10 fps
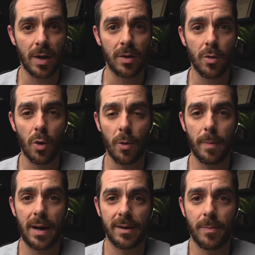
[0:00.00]
not a
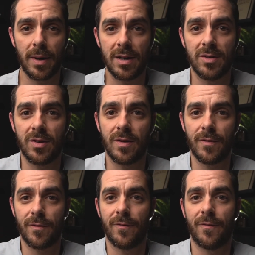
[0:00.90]
bad price
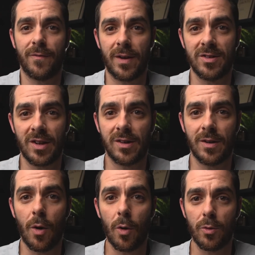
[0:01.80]

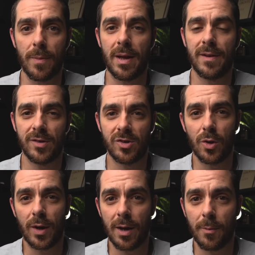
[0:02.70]
considering all the benefits you
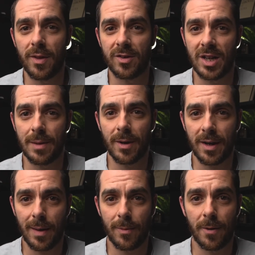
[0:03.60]
get with a cinema
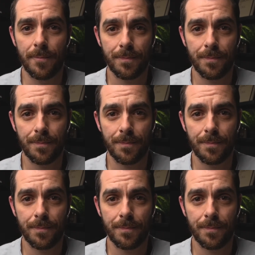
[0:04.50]
camera.